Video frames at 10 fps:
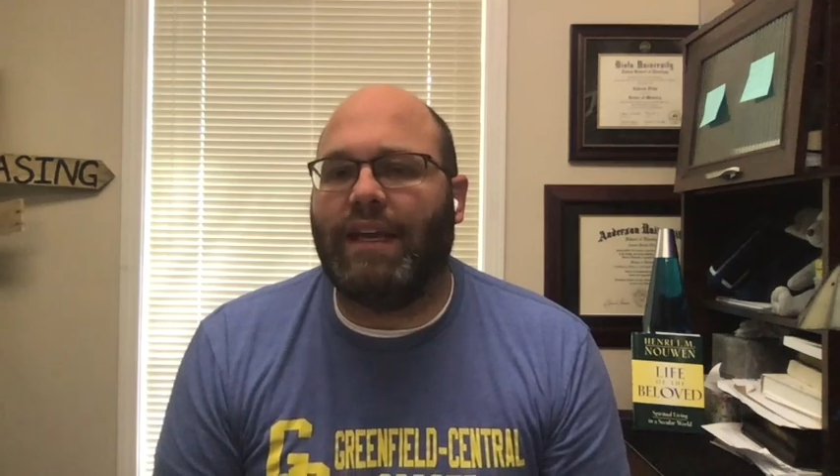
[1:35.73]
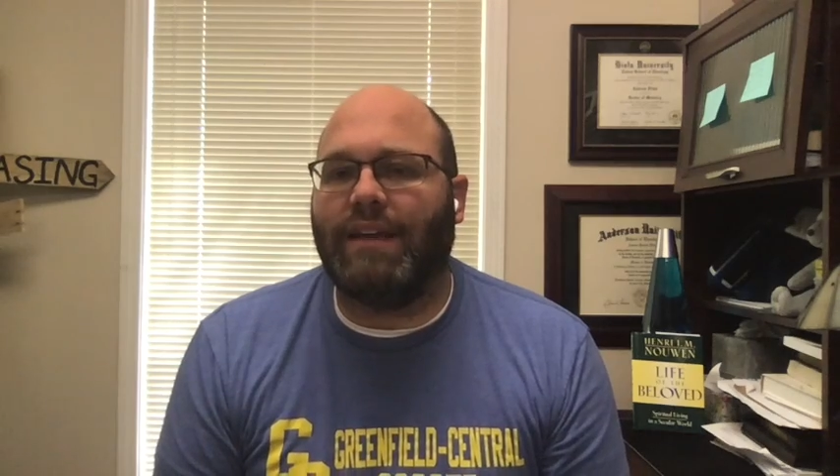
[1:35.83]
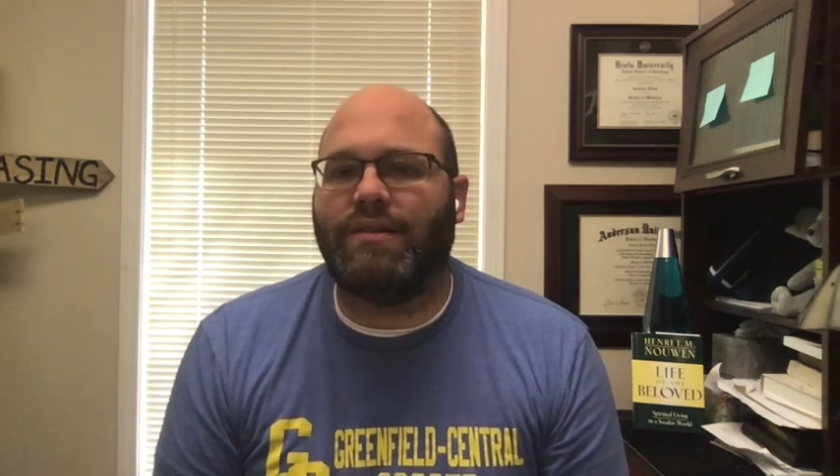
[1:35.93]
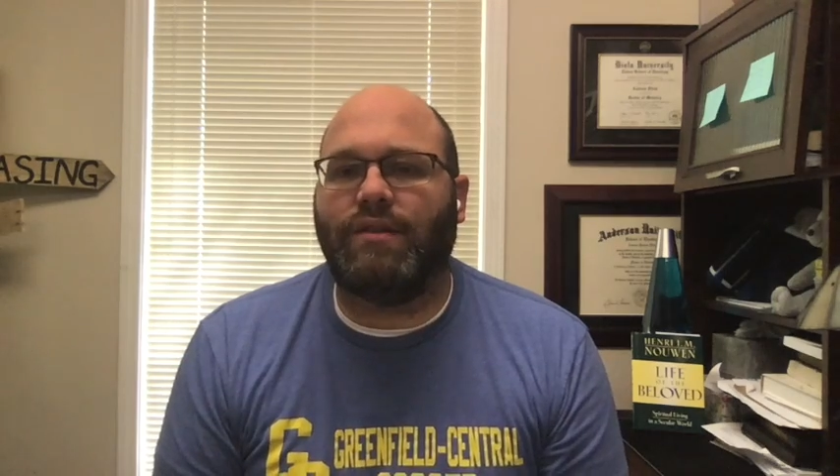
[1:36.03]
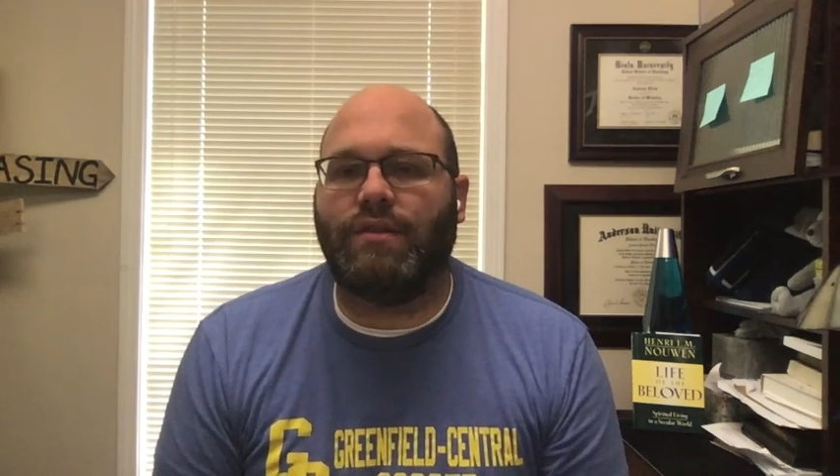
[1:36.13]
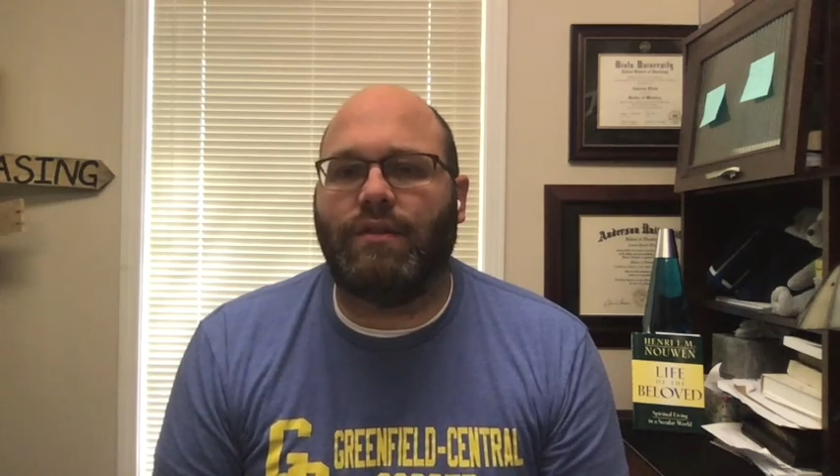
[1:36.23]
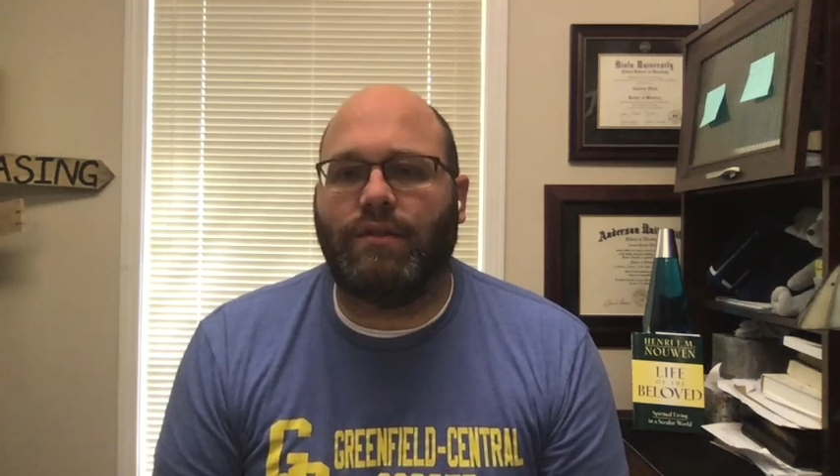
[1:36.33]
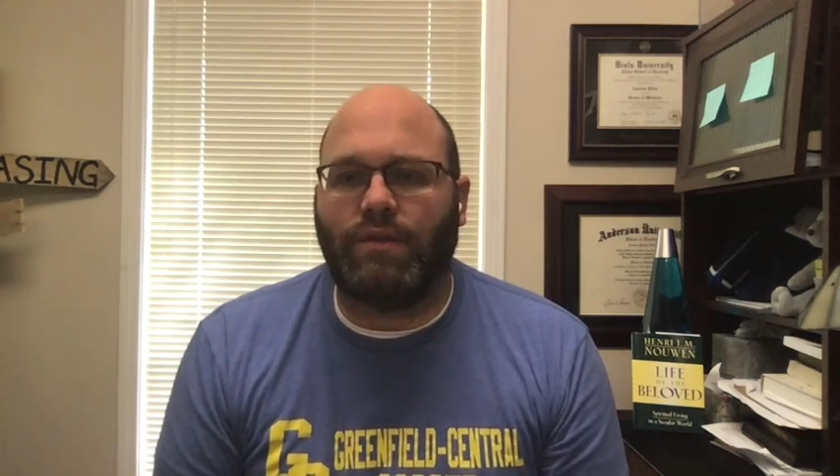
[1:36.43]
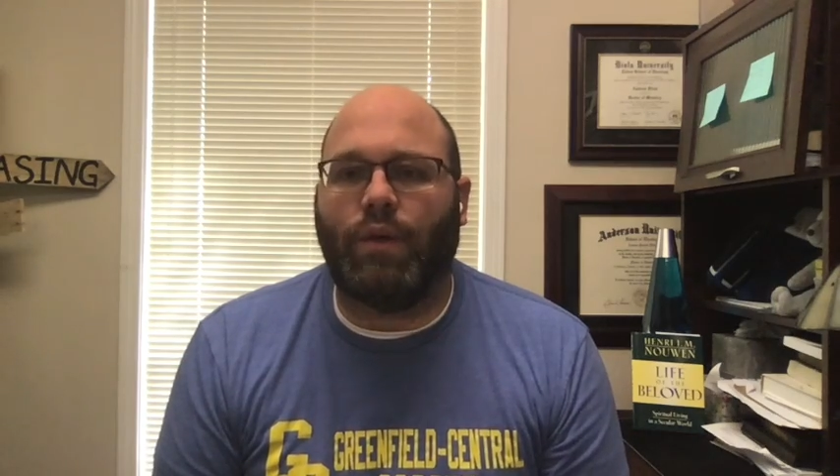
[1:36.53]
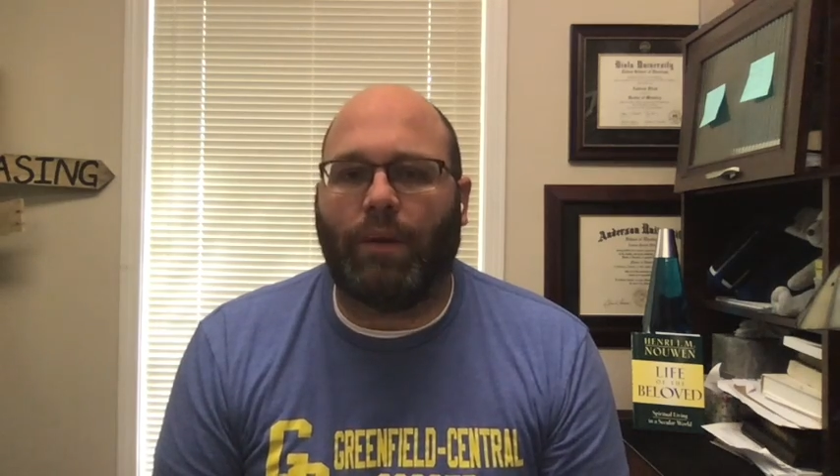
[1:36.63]
answers
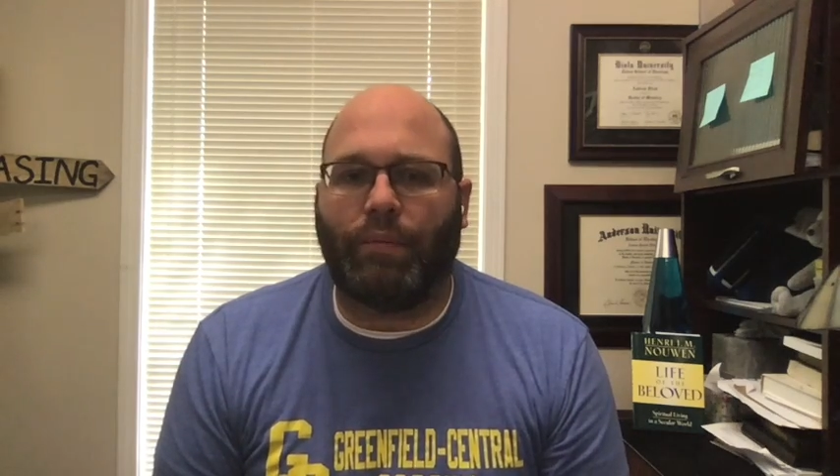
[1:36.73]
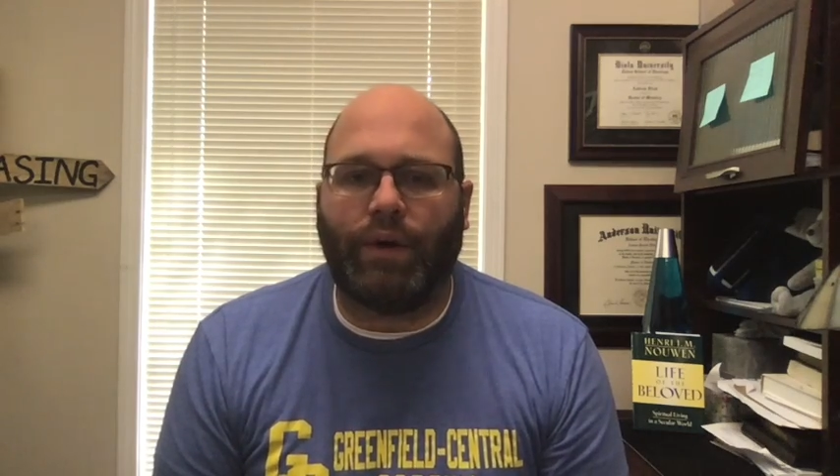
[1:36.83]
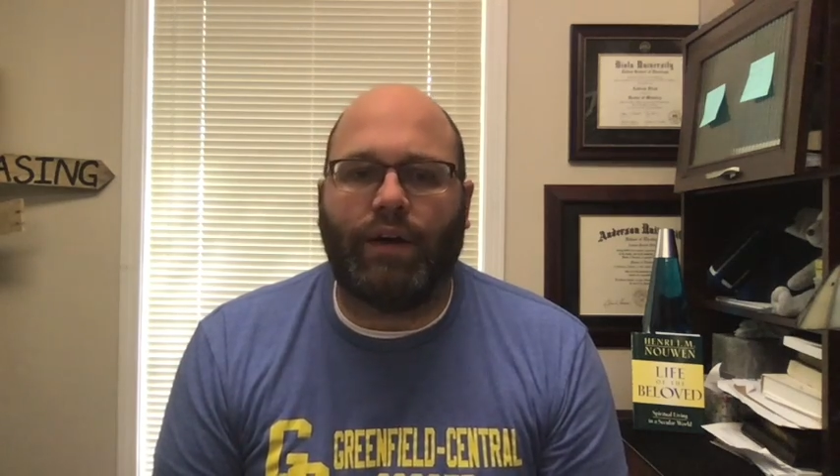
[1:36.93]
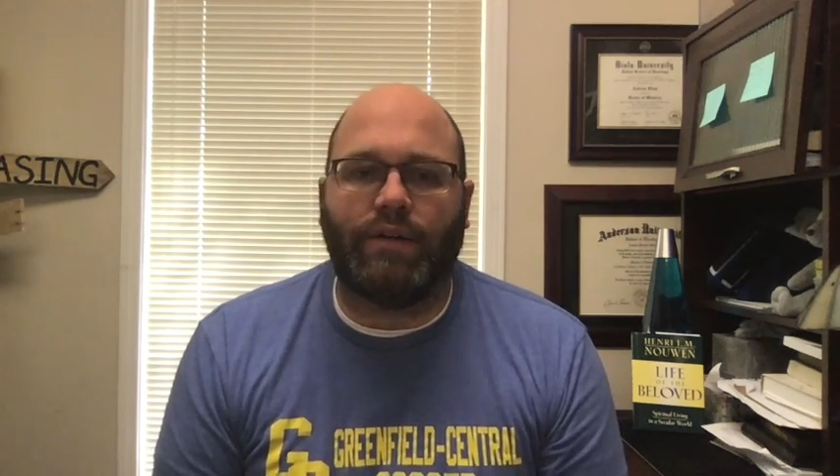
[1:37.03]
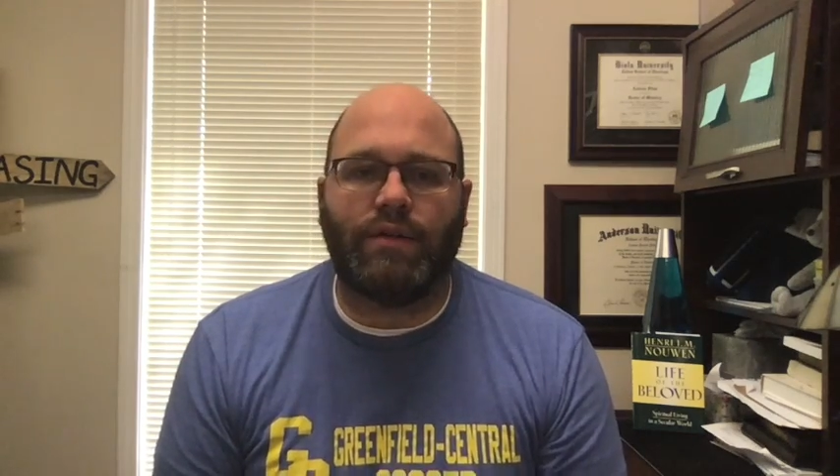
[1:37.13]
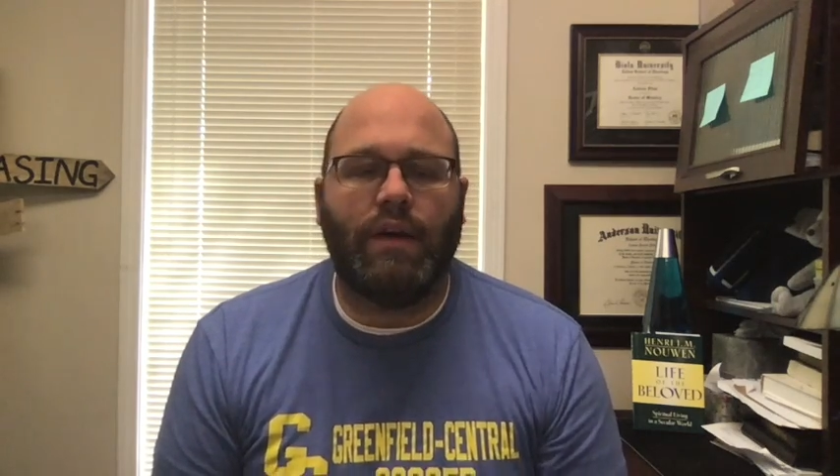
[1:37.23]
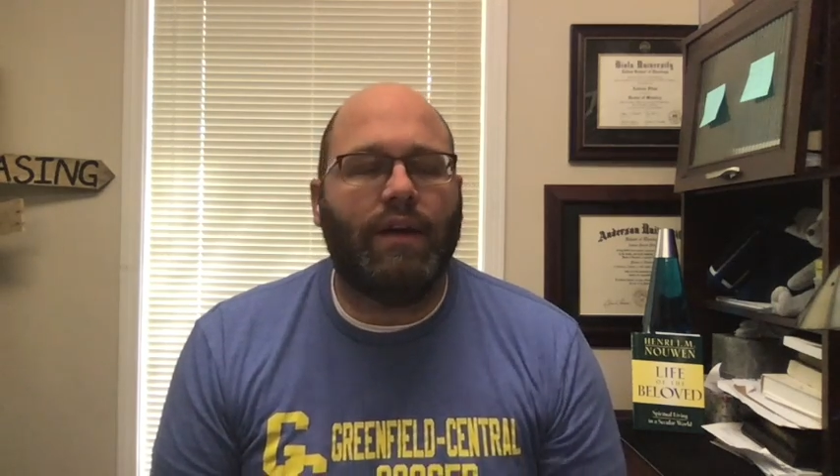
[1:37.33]
to our prayers,